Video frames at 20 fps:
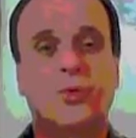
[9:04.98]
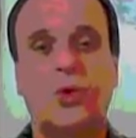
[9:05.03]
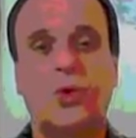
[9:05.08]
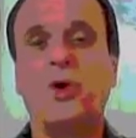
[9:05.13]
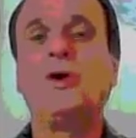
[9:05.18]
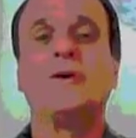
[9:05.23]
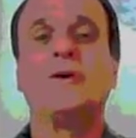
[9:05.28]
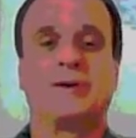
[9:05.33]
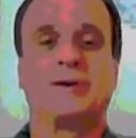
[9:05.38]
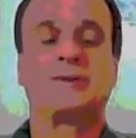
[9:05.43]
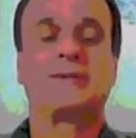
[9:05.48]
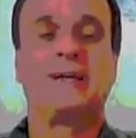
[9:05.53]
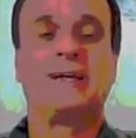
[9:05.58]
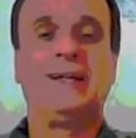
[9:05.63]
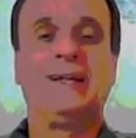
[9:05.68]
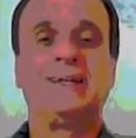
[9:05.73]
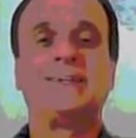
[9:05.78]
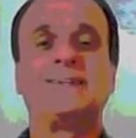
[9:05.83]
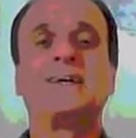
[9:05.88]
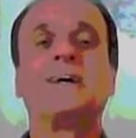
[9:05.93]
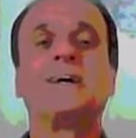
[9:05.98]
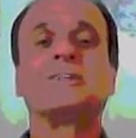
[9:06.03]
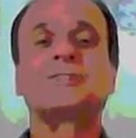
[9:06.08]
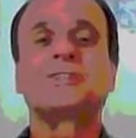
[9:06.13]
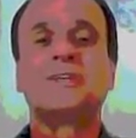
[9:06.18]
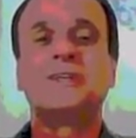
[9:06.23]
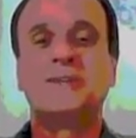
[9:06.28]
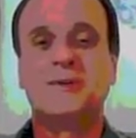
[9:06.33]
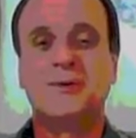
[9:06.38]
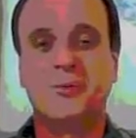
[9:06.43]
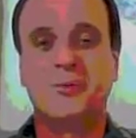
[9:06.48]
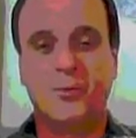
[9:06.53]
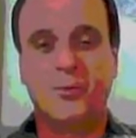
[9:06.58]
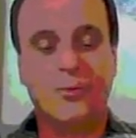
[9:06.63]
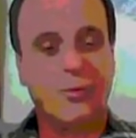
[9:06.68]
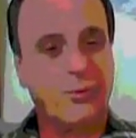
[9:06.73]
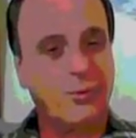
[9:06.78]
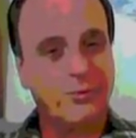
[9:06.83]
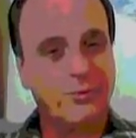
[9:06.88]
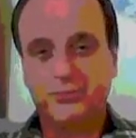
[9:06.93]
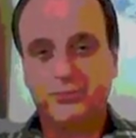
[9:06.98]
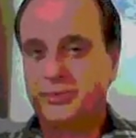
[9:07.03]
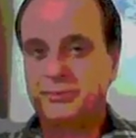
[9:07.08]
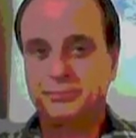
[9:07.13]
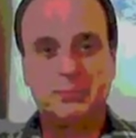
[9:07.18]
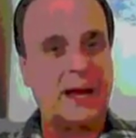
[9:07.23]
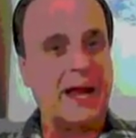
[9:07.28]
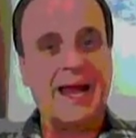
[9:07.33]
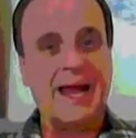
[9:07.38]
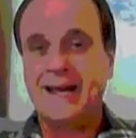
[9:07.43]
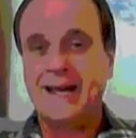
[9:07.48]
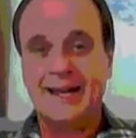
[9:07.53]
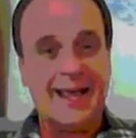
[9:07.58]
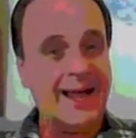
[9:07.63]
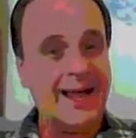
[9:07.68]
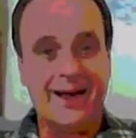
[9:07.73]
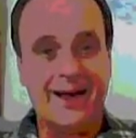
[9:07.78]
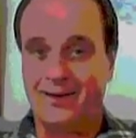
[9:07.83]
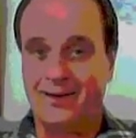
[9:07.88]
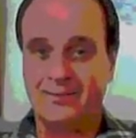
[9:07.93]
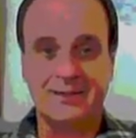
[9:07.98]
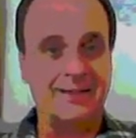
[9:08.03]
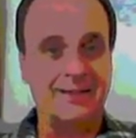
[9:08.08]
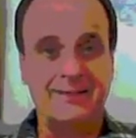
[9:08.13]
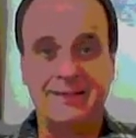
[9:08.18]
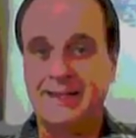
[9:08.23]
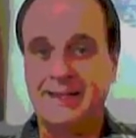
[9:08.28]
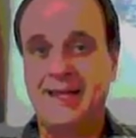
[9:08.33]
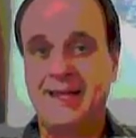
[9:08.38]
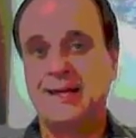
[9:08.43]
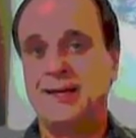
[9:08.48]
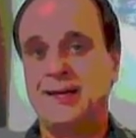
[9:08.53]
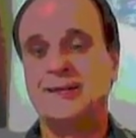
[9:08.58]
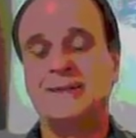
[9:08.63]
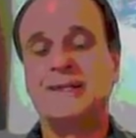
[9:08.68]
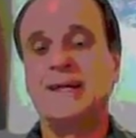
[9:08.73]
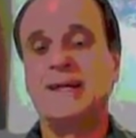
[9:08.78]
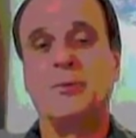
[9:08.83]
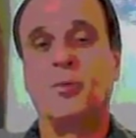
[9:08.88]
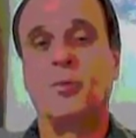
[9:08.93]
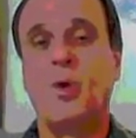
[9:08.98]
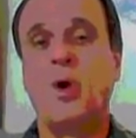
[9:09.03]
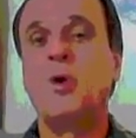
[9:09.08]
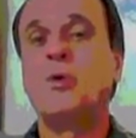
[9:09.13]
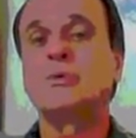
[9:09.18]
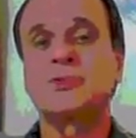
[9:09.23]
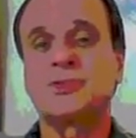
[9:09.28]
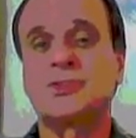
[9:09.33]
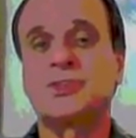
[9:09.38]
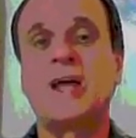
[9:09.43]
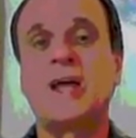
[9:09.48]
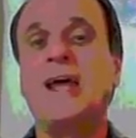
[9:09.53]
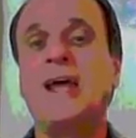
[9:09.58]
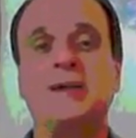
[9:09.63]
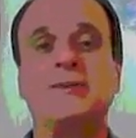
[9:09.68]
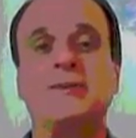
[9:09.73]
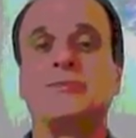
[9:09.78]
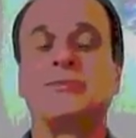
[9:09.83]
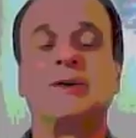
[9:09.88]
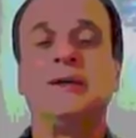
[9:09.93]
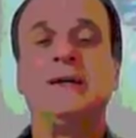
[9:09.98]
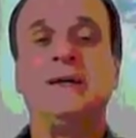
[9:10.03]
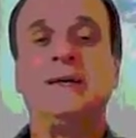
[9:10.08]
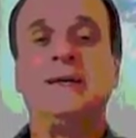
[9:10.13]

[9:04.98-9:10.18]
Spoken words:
work. It doesn't pan out in the end. It won't save.